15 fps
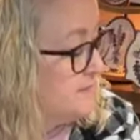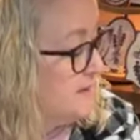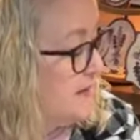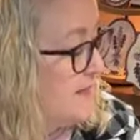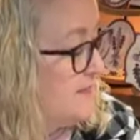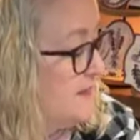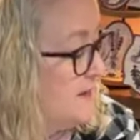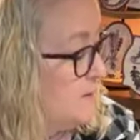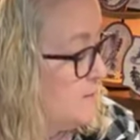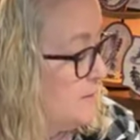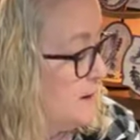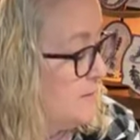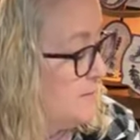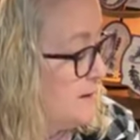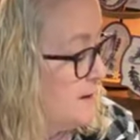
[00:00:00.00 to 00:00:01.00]
Yeah, thank
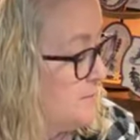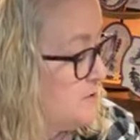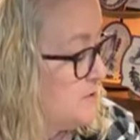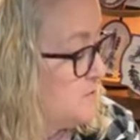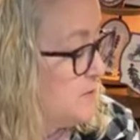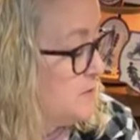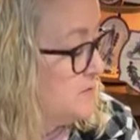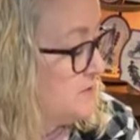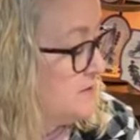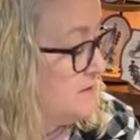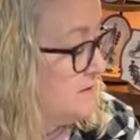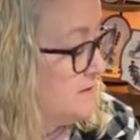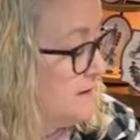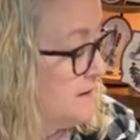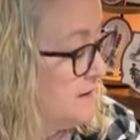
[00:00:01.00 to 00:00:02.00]
you, Mom. Mom just
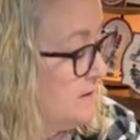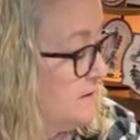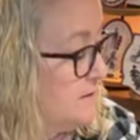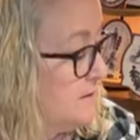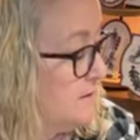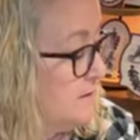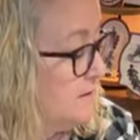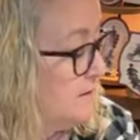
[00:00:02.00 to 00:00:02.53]
posted the link.